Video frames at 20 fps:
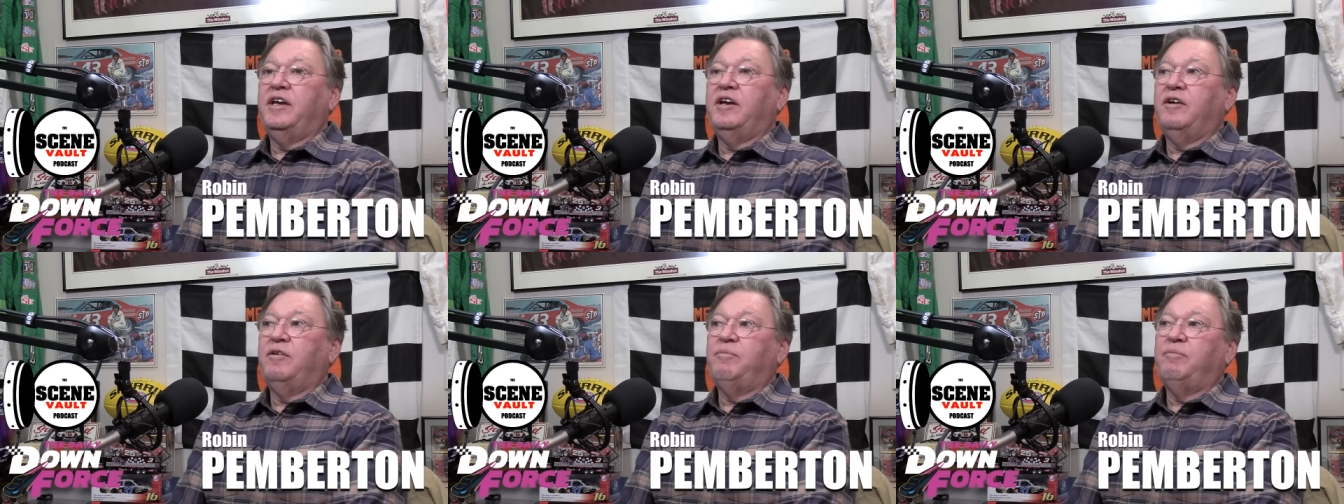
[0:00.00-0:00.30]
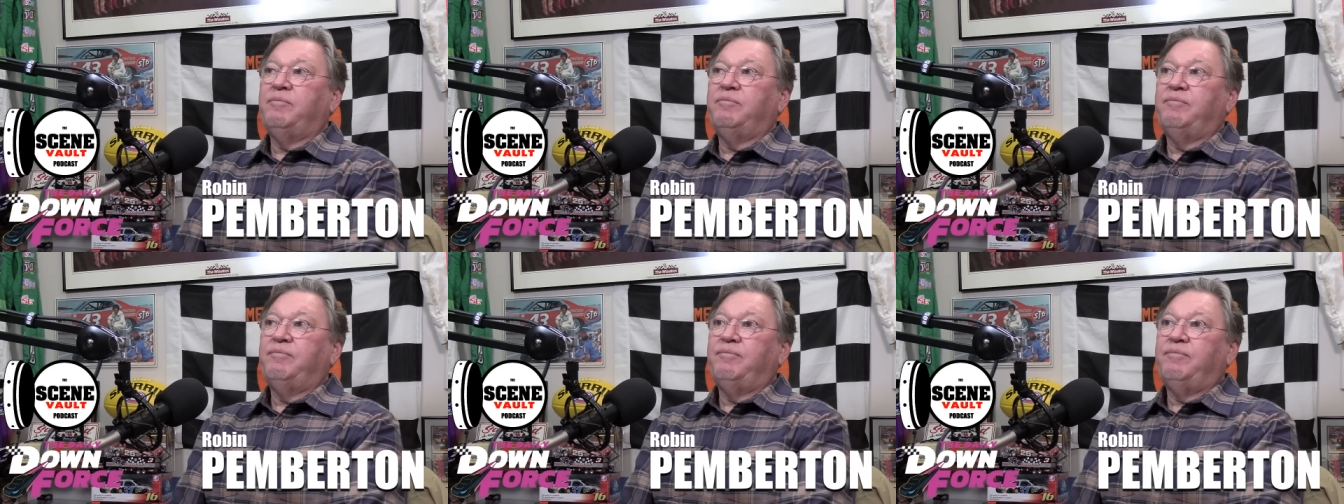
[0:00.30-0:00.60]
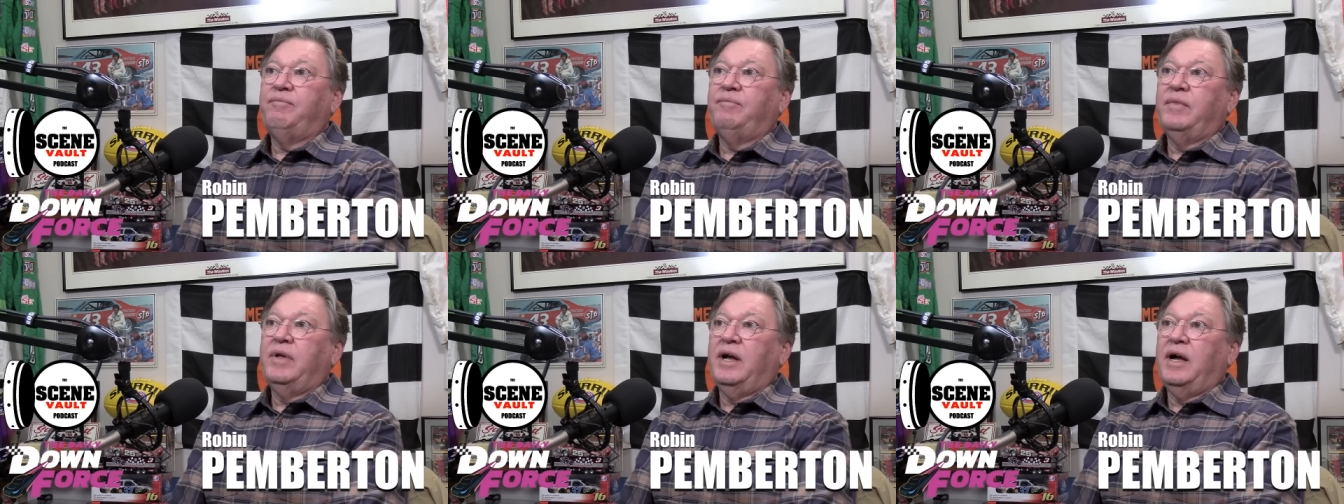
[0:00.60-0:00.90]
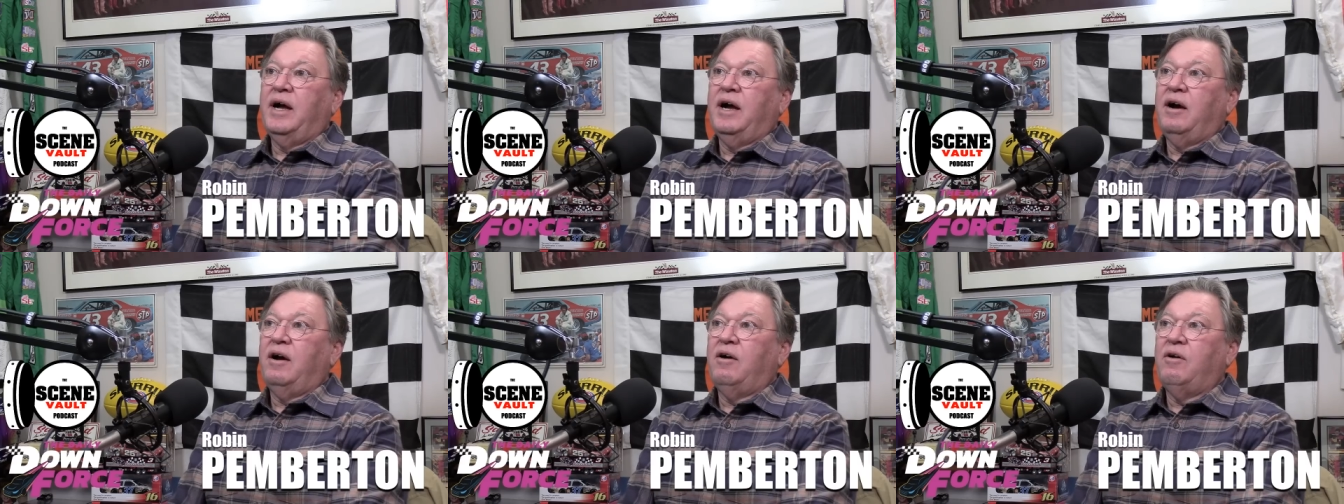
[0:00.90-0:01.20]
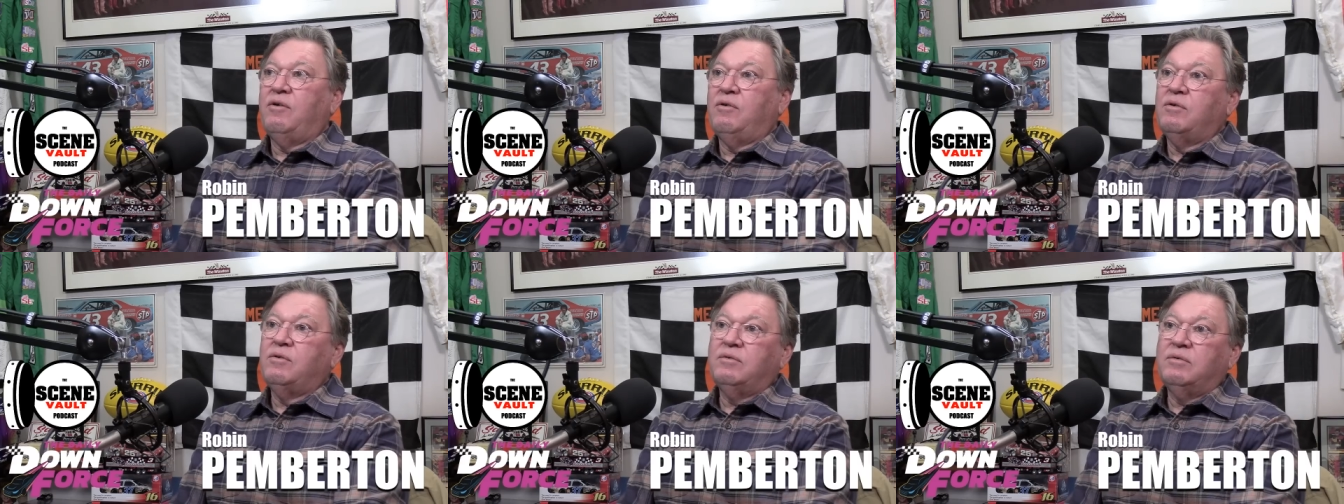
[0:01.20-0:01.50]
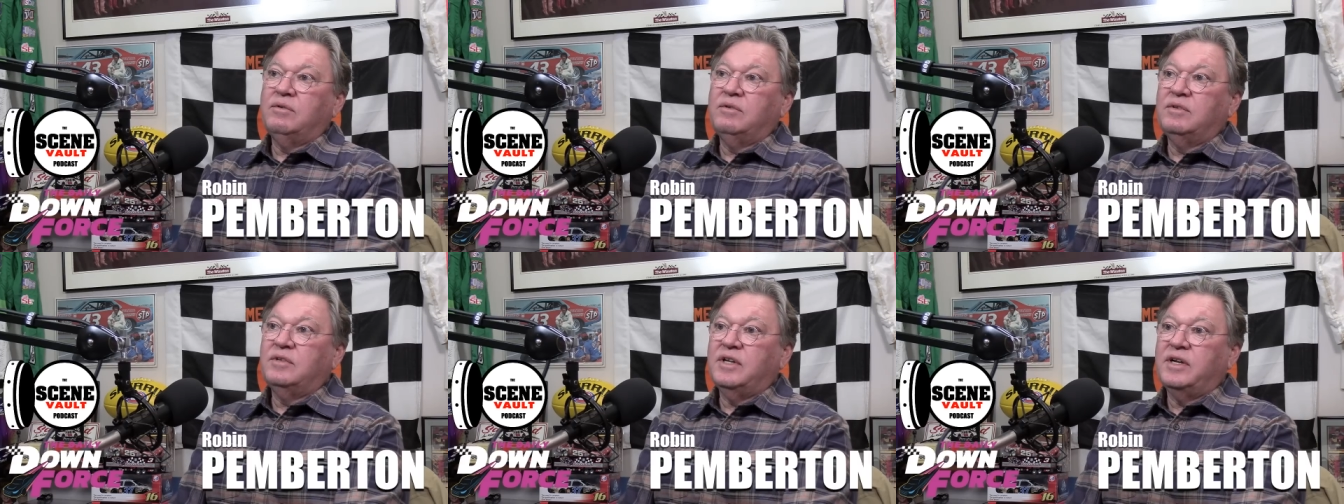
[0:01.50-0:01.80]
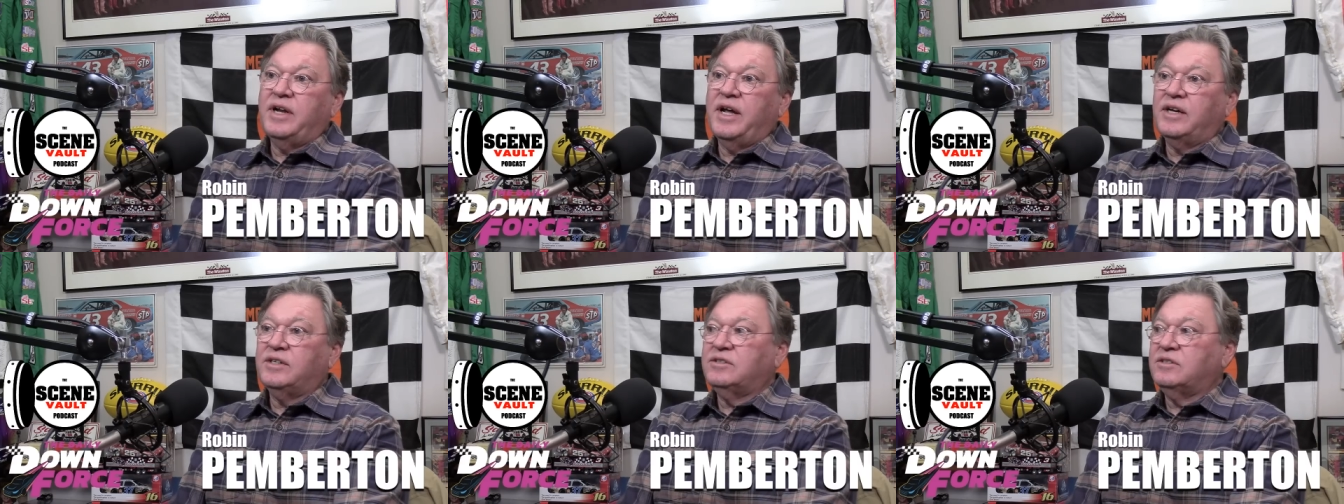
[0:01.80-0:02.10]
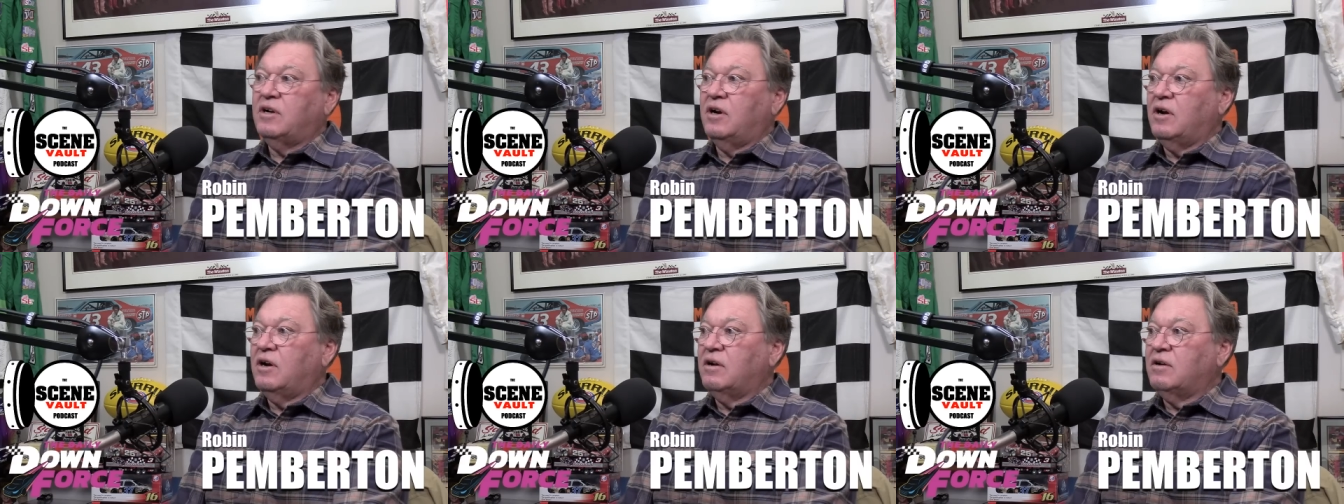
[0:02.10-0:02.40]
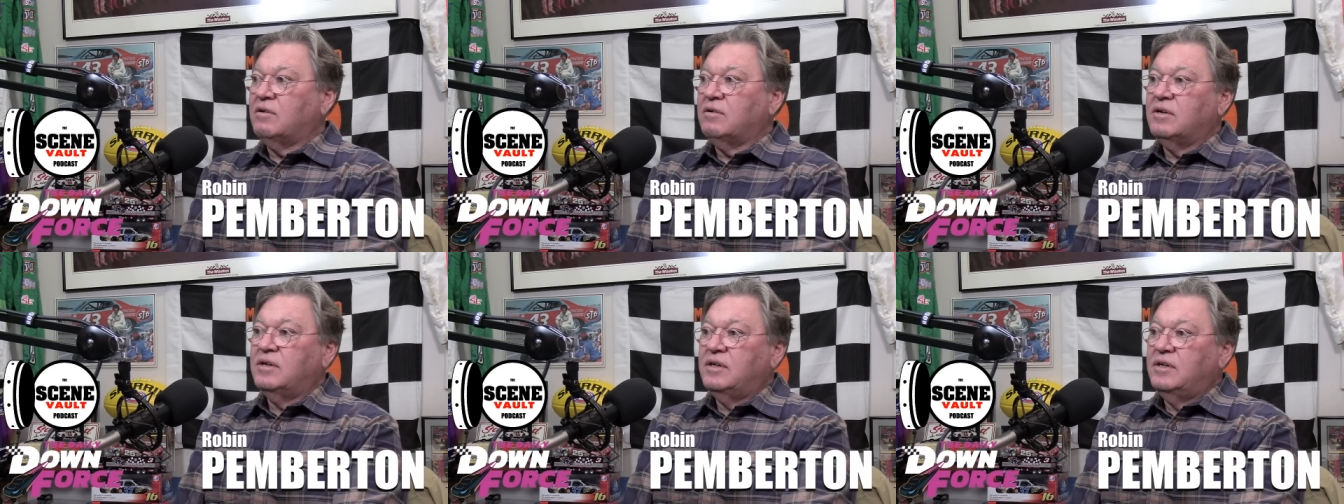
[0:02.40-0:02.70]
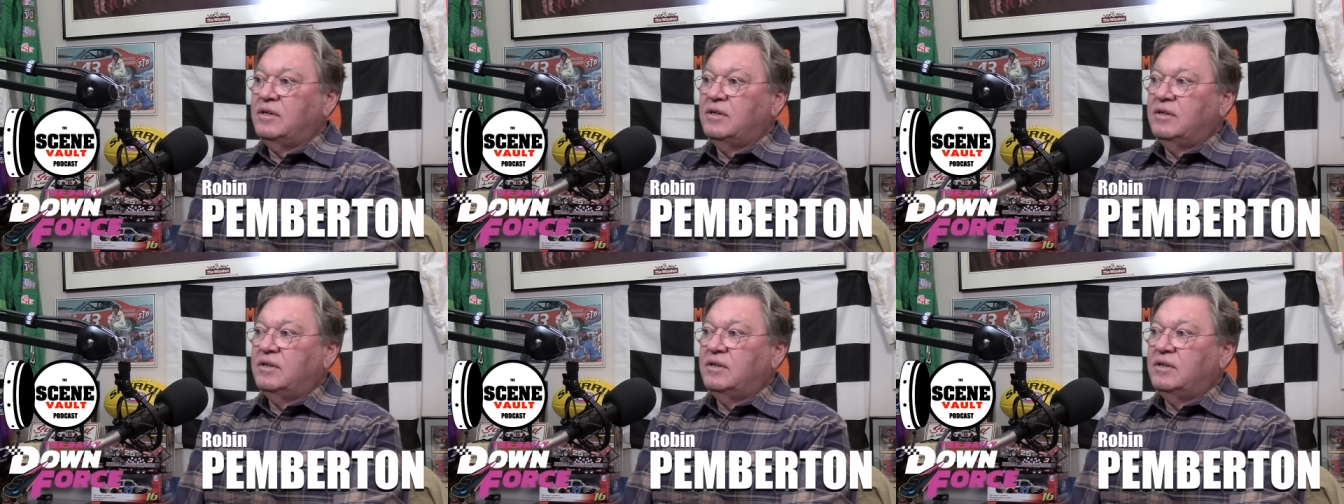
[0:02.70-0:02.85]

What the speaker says: to him how the NASCAR